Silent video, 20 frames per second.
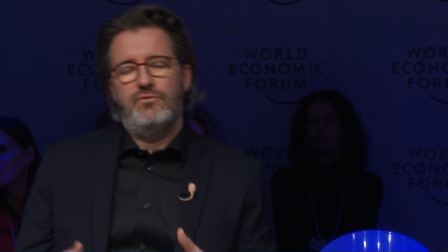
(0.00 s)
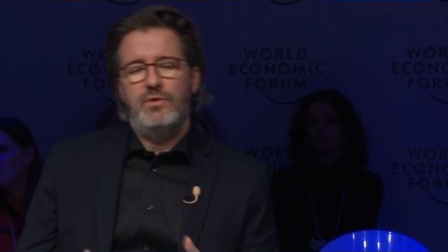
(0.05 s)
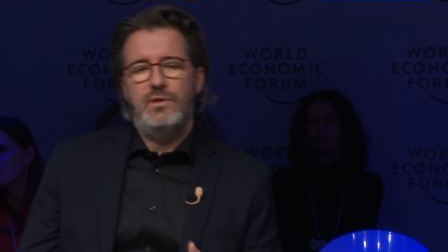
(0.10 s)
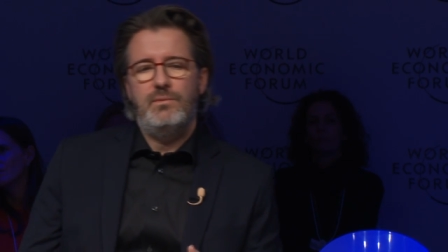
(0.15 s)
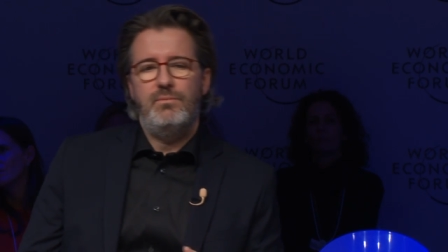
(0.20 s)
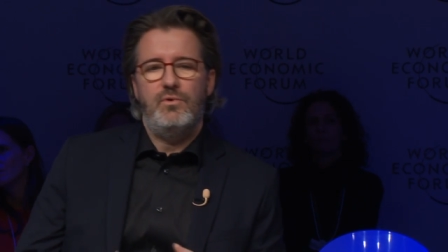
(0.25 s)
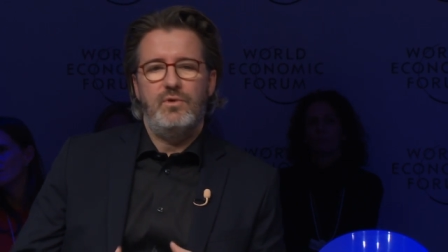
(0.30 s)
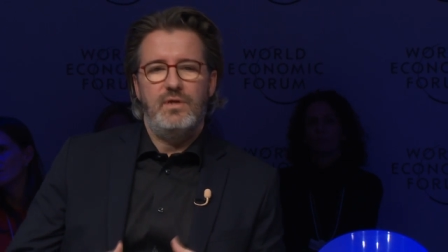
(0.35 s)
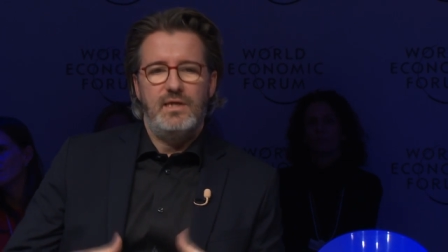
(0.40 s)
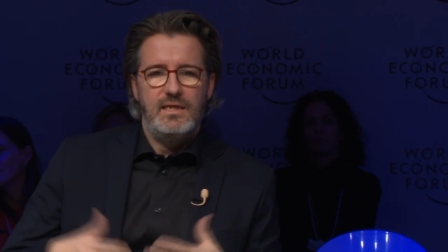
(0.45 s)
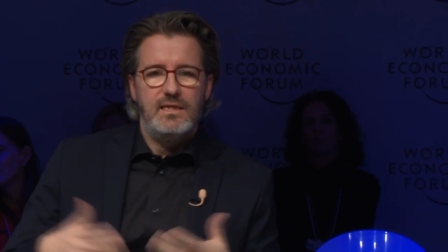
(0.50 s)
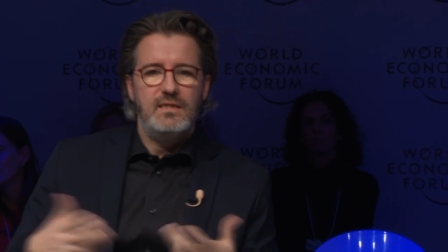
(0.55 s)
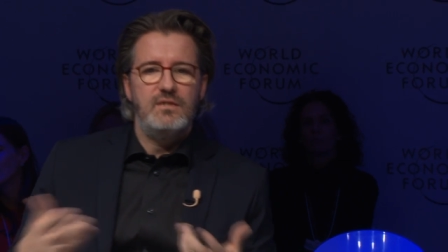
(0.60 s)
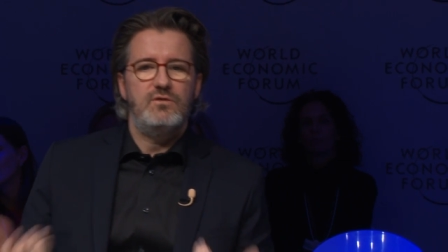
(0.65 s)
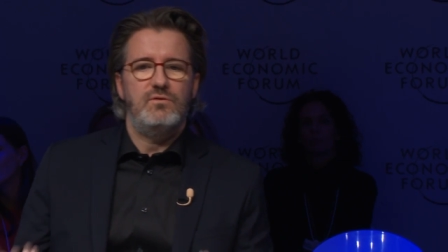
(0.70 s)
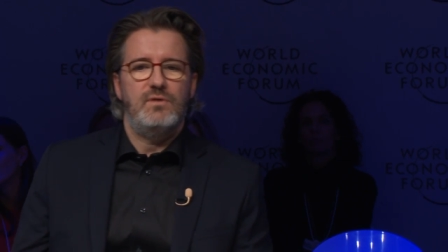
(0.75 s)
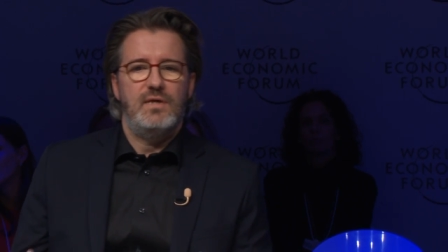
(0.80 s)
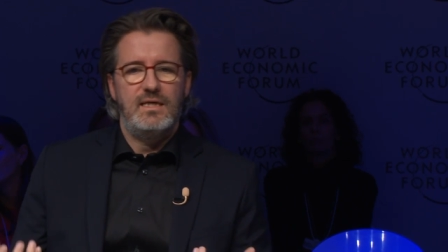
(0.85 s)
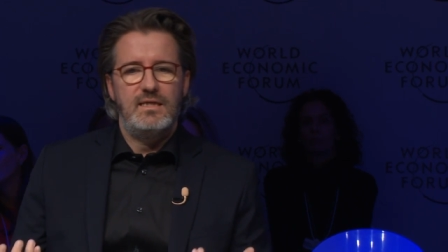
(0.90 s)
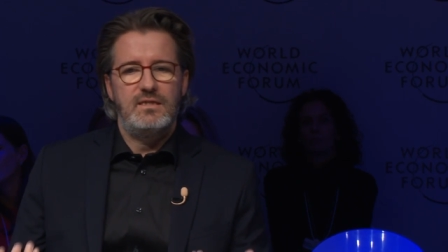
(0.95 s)
report
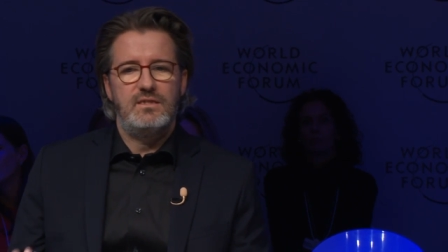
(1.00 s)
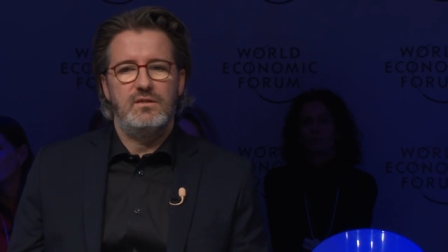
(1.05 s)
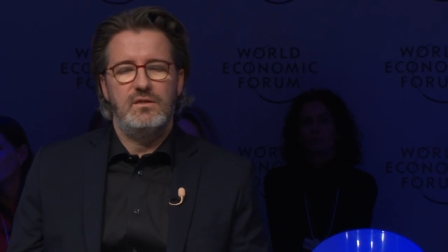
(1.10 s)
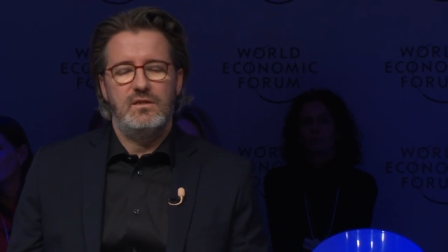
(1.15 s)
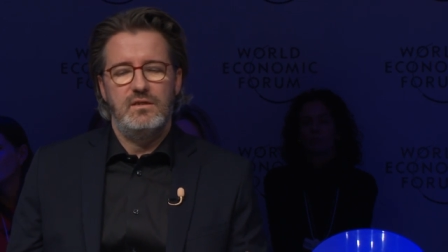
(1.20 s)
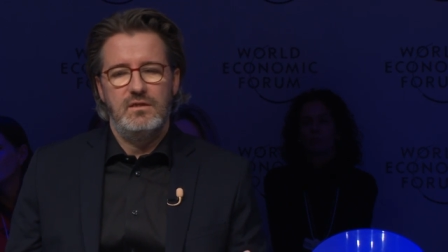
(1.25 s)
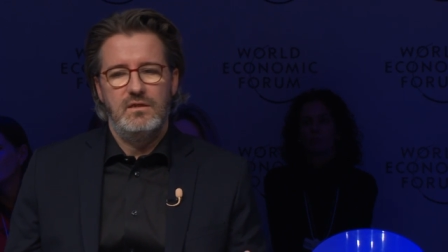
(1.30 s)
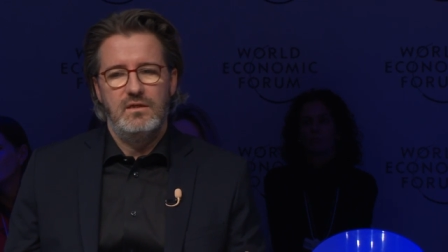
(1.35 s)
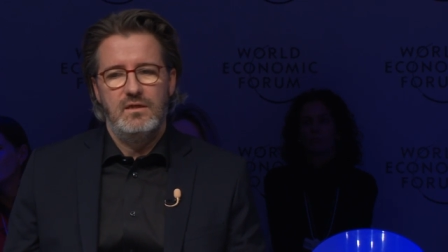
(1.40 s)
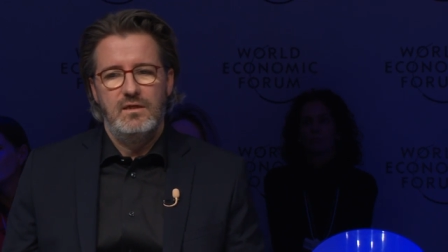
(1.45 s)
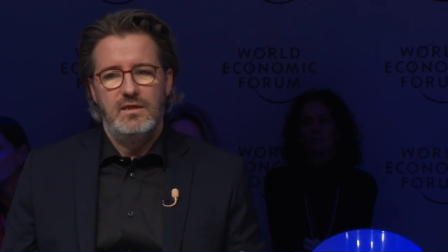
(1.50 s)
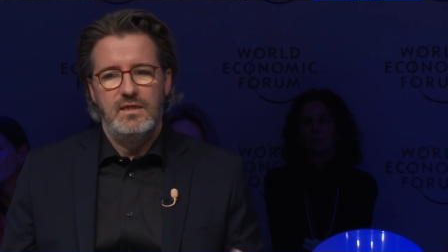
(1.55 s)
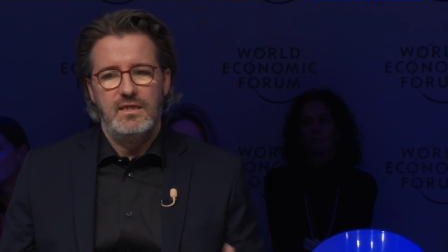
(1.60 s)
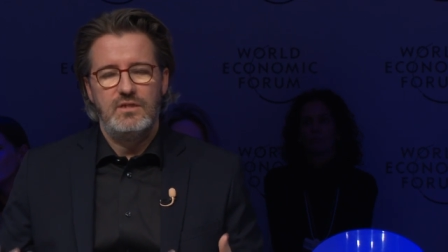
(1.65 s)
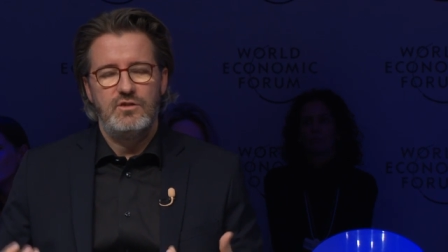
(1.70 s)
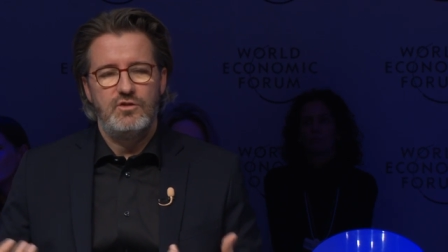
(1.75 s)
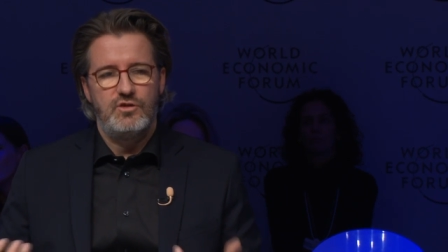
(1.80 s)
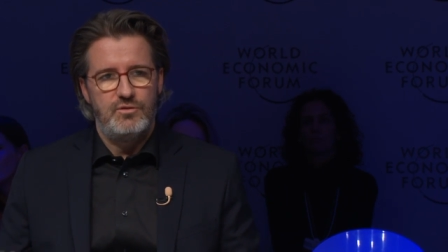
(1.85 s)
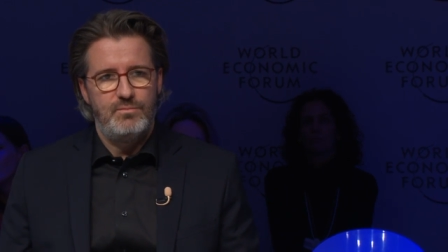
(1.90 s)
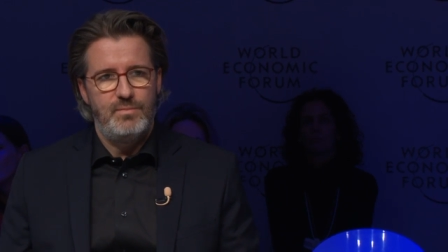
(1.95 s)
into actually,
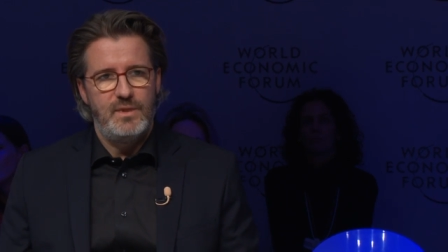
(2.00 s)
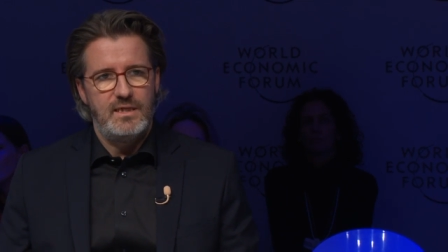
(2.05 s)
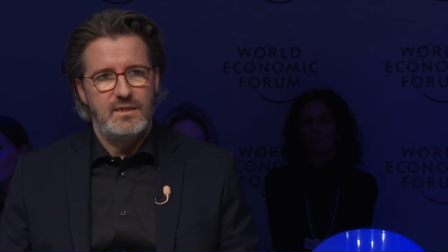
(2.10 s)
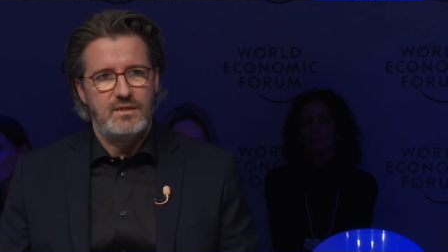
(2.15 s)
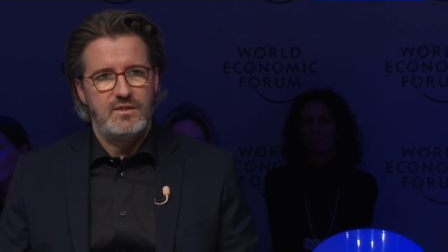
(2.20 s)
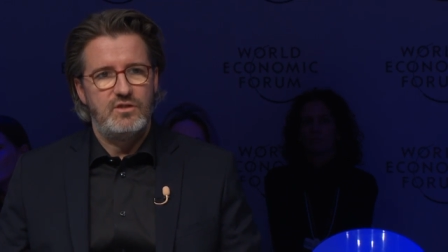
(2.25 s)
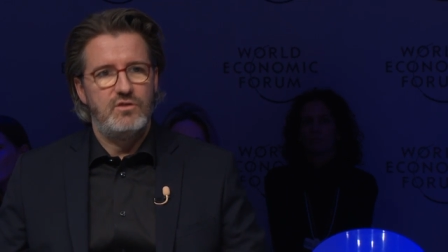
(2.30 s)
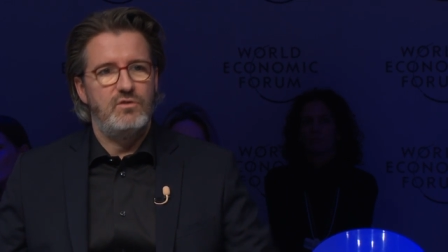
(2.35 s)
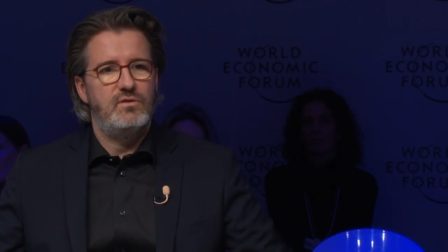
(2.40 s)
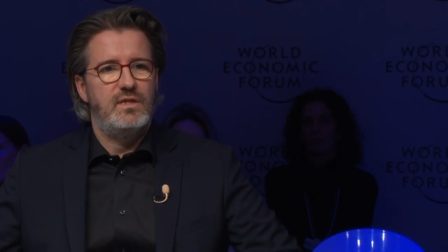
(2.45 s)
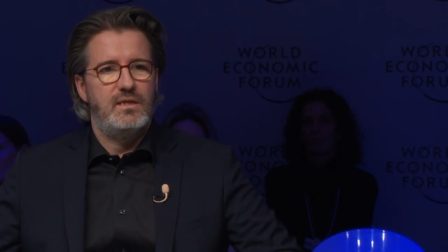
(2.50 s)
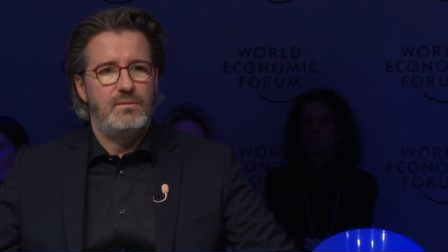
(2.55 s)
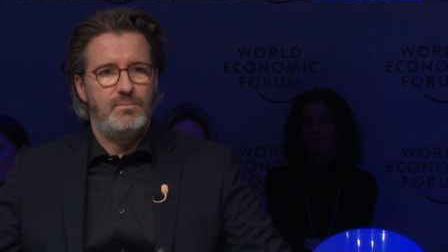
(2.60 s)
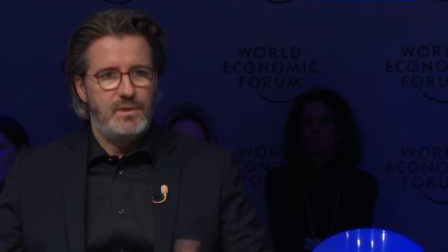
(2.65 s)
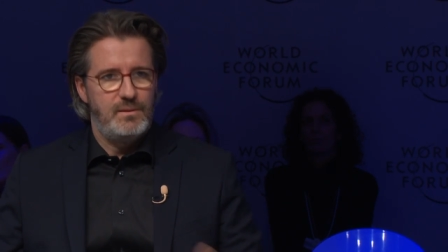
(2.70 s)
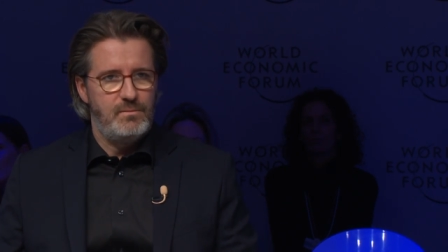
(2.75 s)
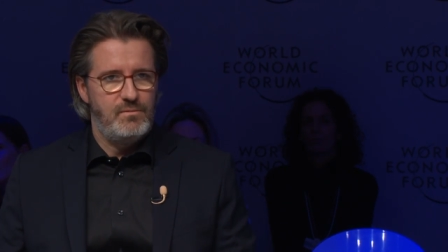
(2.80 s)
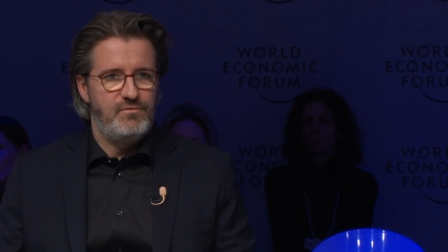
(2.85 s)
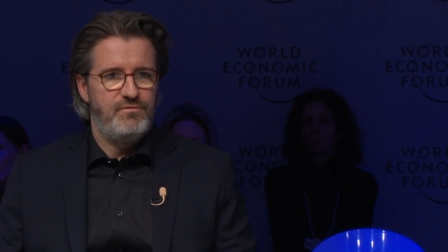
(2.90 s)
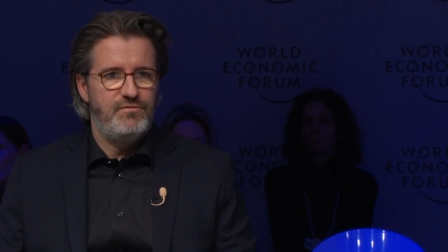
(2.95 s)
into space so that
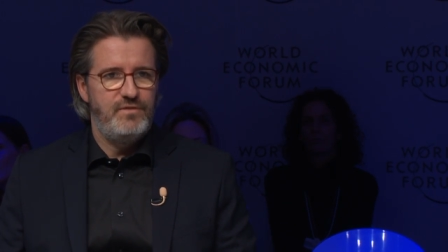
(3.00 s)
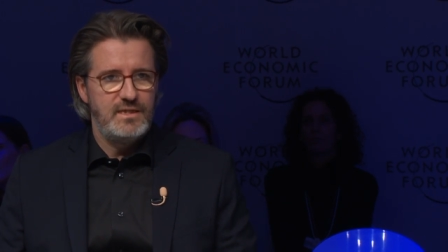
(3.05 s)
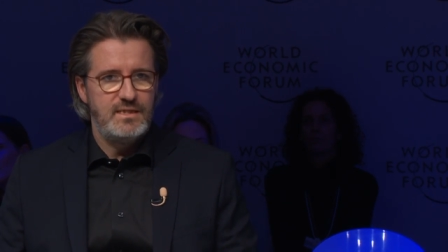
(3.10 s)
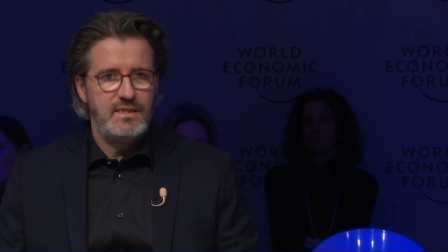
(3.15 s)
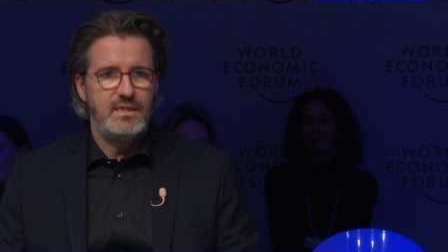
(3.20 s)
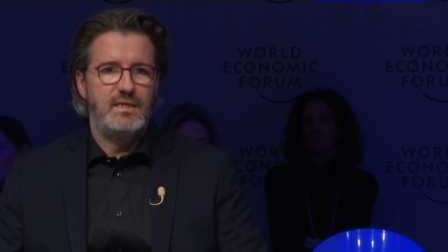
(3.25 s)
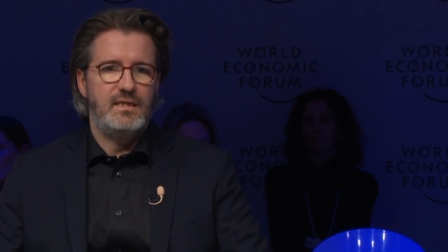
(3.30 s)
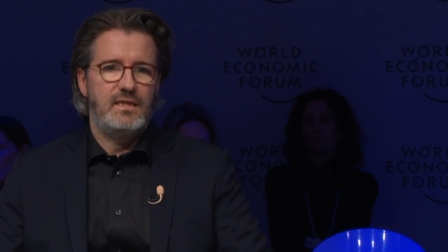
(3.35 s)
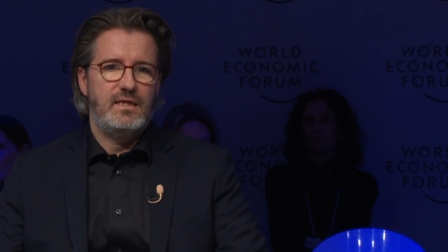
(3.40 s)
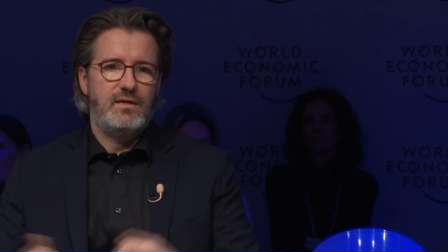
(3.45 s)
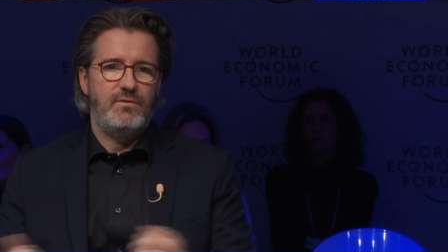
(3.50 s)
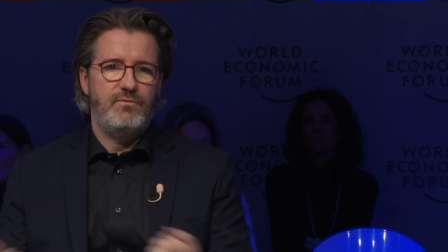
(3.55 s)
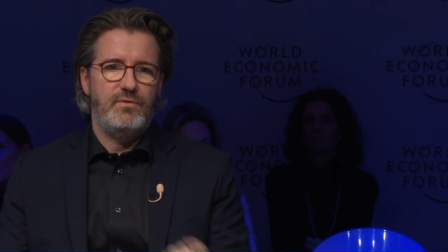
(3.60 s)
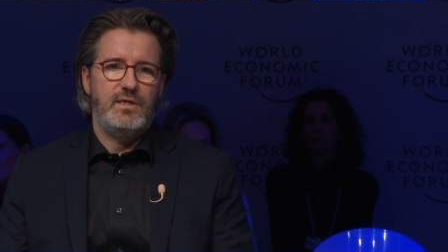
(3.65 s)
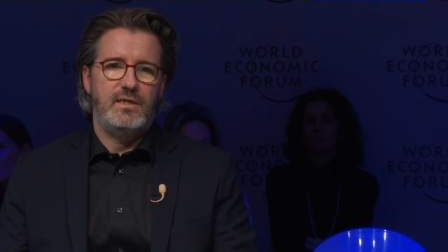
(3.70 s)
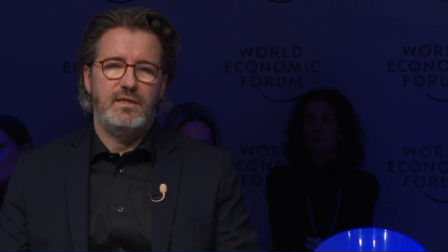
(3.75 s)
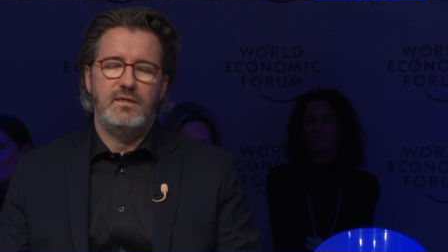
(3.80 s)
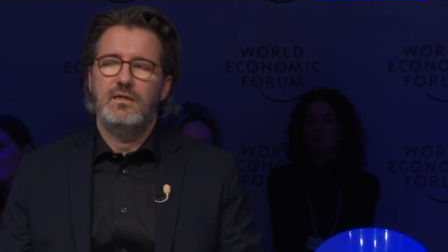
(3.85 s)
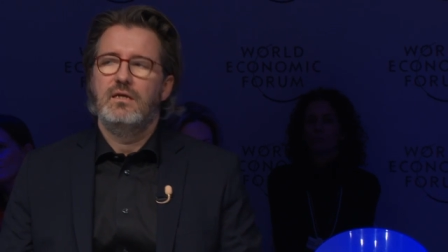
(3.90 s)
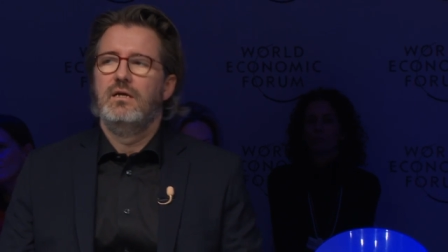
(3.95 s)
people physically can
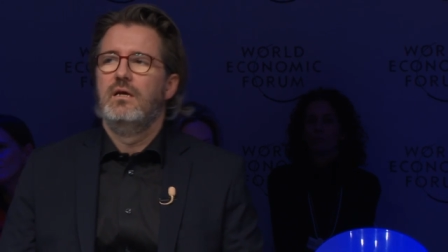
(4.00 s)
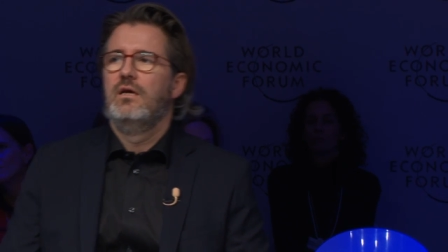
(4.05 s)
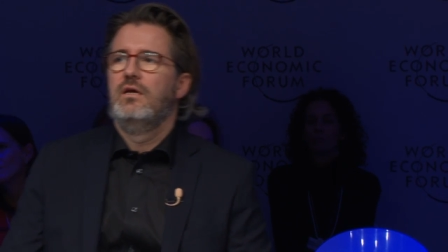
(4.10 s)
read it?